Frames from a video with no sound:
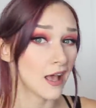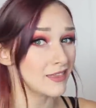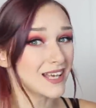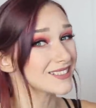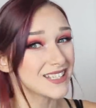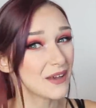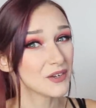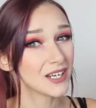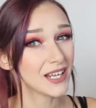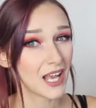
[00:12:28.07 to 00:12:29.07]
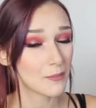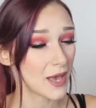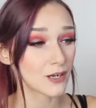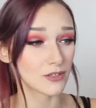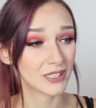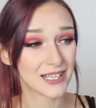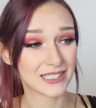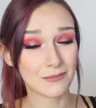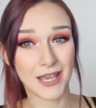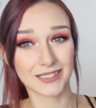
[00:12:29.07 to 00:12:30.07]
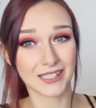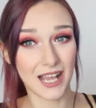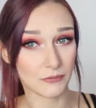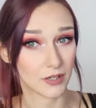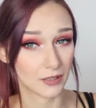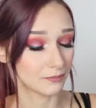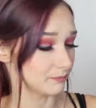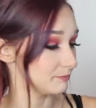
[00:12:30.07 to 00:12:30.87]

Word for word: and that's never gonna get better unless he makes an effort.